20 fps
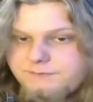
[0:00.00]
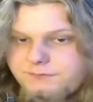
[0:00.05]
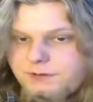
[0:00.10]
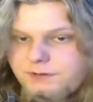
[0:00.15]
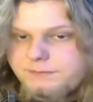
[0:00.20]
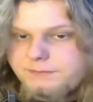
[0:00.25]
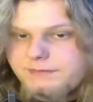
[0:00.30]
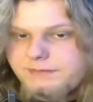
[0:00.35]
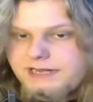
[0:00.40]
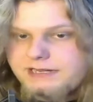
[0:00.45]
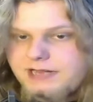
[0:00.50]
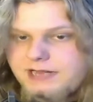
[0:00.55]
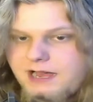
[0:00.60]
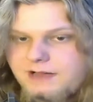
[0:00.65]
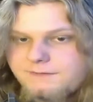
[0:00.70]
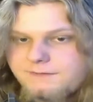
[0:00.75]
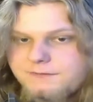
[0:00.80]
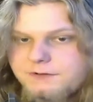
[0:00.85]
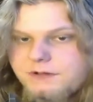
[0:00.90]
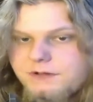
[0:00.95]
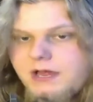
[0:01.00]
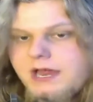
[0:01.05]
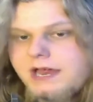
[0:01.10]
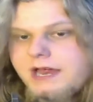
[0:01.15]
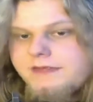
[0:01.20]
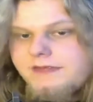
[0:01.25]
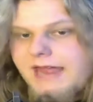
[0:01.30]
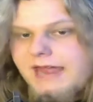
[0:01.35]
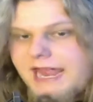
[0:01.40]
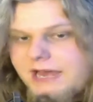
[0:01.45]
From that novel,
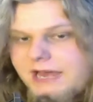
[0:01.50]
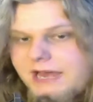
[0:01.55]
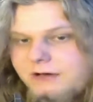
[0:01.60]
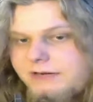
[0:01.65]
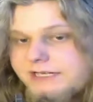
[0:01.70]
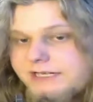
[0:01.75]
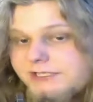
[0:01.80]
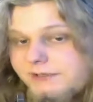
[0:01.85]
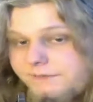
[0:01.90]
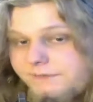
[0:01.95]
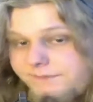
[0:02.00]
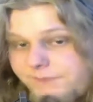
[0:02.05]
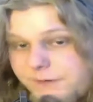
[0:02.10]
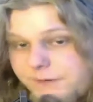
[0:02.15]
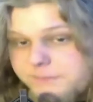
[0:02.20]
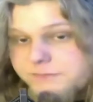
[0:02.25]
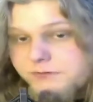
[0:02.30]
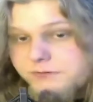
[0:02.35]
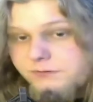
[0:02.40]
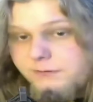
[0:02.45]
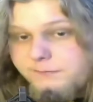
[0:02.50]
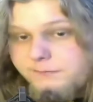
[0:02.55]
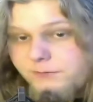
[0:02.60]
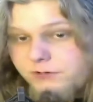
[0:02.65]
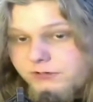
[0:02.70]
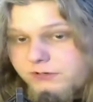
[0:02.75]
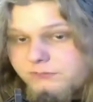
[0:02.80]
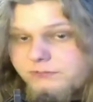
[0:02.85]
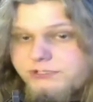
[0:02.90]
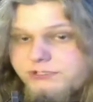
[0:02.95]
the Hellraiser films were
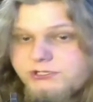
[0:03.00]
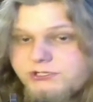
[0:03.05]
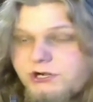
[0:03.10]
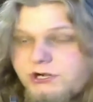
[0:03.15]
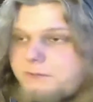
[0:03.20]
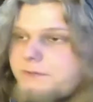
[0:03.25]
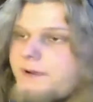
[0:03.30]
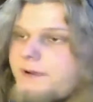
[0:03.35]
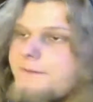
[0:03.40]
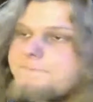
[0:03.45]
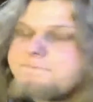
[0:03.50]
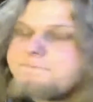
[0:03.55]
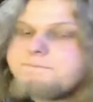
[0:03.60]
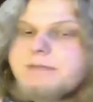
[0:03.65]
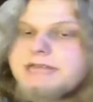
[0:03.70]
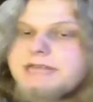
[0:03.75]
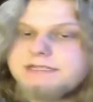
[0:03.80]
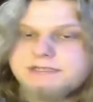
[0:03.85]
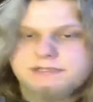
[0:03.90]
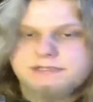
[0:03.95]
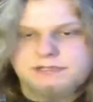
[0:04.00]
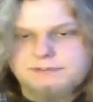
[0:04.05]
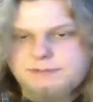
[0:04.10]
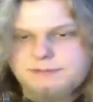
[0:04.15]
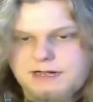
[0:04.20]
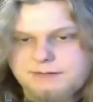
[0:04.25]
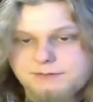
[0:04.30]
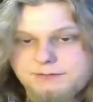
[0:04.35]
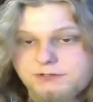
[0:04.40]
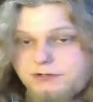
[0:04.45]
born, which are immensely
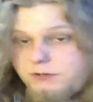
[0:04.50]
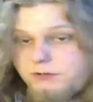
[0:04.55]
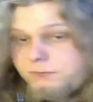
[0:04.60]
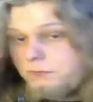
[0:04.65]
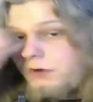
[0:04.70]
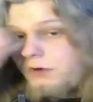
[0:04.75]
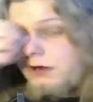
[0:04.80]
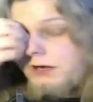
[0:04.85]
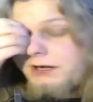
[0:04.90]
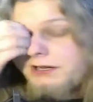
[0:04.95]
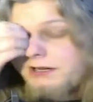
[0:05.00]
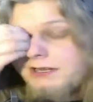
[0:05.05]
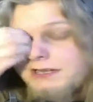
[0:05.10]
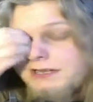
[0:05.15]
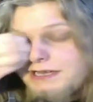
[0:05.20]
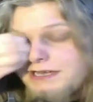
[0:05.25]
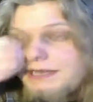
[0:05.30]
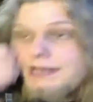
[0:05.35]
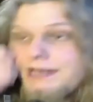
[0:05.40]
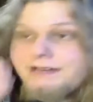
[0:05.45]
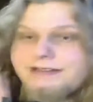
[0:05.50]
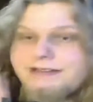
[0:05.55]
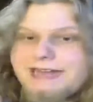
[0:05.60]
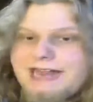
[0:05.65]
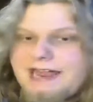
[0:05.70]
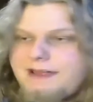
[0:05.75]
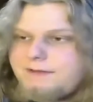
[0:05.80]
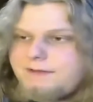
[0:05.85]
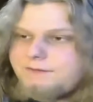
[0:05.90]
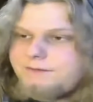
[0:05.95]
popular.
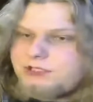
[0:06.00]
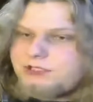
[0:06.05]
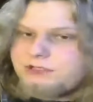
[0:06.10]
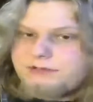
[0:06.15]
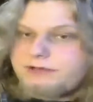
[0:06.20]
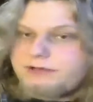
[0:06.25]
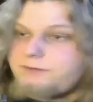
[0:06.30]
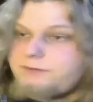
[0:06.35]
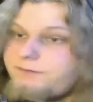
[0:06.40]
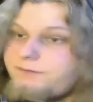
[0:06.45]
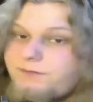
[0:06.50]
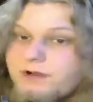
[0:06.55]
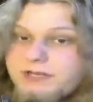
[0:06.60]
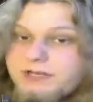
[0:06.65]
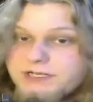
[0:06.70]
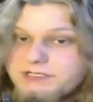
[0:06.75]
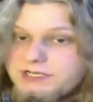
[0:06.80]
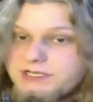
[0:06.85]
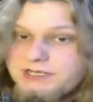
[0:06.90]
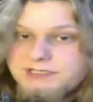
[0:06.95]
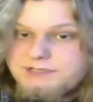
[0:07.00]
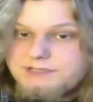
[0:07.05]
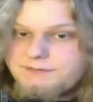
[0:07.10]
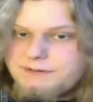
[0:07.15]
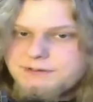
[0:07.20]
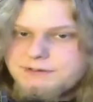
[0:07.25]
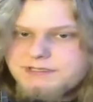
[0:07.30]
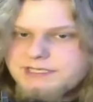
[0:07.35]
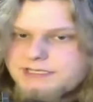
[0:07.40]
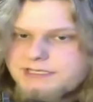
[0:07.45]
There are fucking tons of
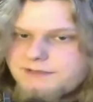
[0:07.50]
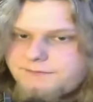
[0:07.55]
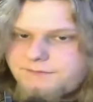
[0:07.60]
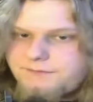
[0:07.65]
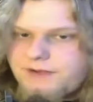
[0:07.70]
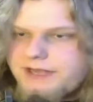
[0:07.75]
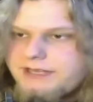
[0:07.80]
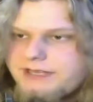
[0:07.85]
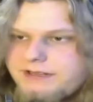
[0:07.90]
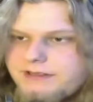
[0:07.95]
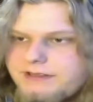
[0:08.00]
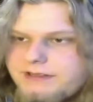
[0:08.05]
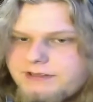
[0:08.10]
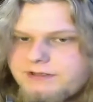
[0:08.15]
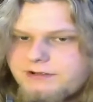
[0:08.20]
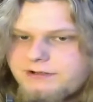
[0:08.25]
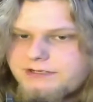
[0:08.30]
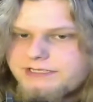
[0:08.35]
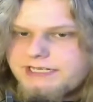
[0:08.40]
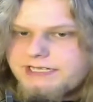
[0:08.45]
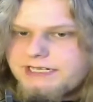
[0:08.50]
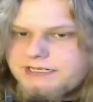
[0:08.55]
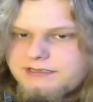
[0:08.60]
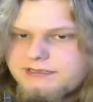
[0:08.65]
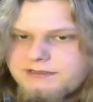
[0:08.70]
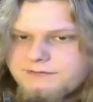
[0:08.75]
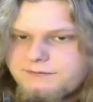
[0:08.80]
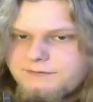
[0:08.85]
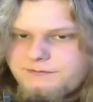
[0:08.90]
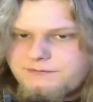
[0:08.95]
them. It's like the Friday the
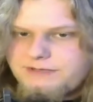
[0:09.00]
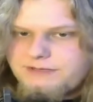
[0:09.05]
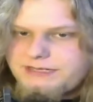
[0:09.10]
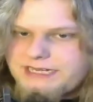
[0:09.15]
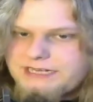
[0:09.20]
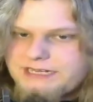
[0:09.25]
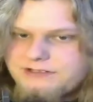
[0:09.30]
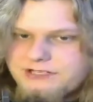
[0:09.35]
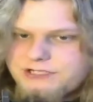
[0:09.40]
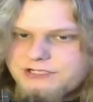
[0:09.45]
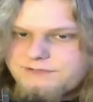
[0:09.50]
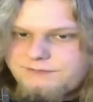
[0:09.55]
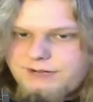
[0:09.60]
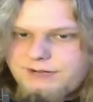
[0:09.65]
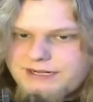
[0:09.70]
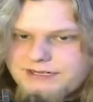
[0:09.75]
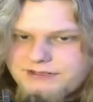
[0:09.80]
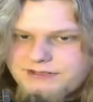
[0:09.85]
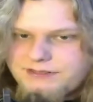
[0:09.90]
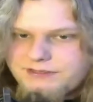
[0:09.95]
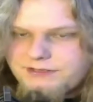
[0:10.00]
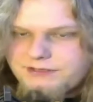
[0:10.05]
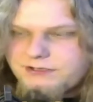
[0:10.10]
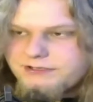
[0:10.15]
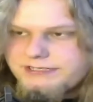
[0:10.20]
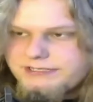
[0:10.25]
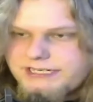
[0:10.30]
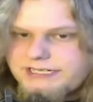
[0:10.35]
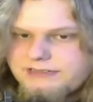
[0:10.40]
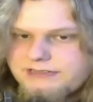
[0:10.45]
13th, the English Friday the
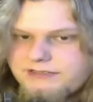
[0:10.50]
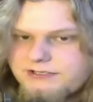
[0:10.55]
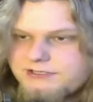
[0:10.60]
13th.